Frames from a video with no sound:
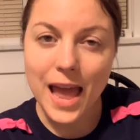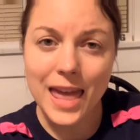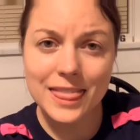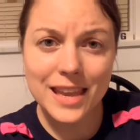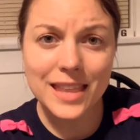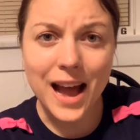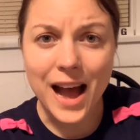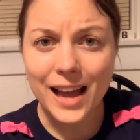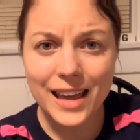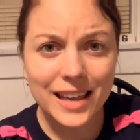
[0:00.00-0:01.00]
And then
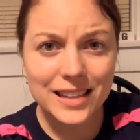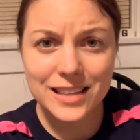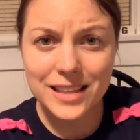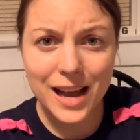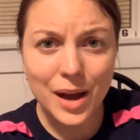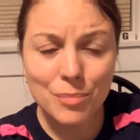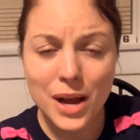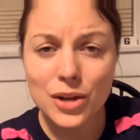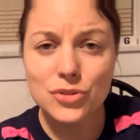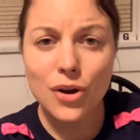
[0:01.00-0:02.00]
I ended up
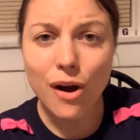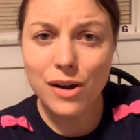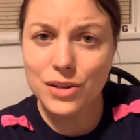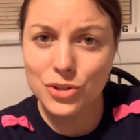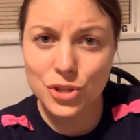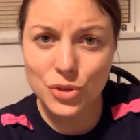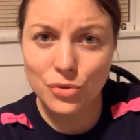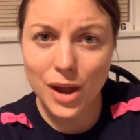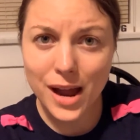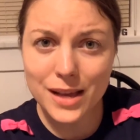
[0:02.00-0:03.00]
talking to
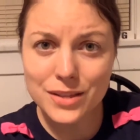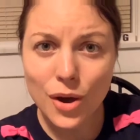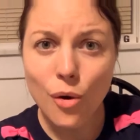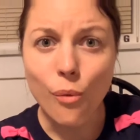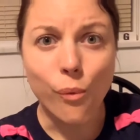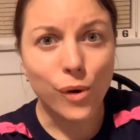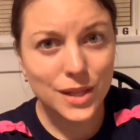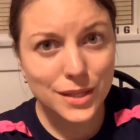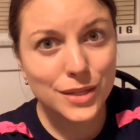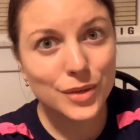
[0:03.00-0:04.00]
you guys
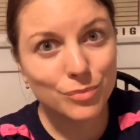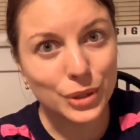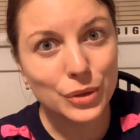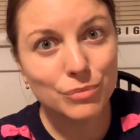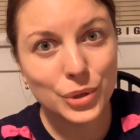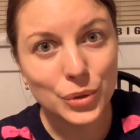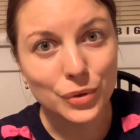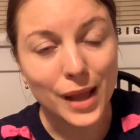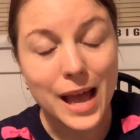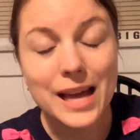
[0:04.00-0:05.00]
once in the blue
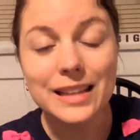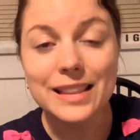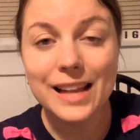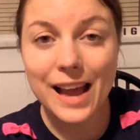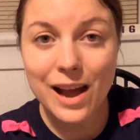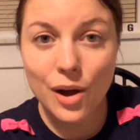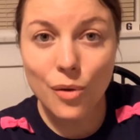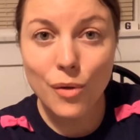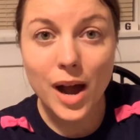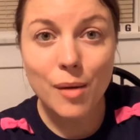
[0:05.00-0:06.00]
moon.
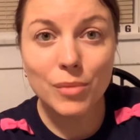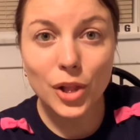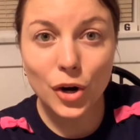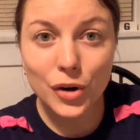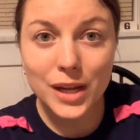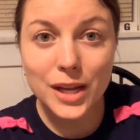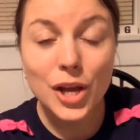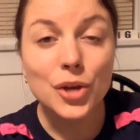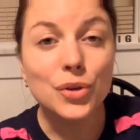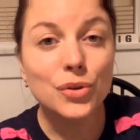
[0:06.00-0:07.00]
Now I'm learning,
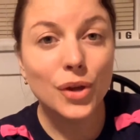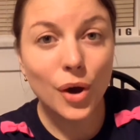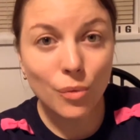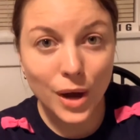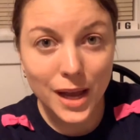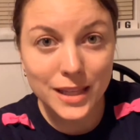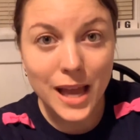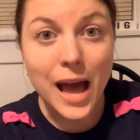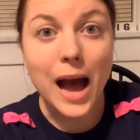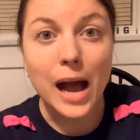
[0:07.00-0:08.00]
you know what?
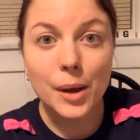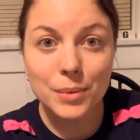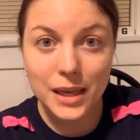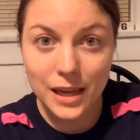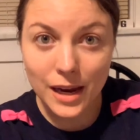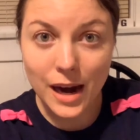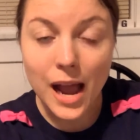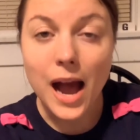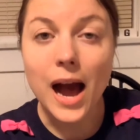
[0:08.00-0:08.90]
I'm here.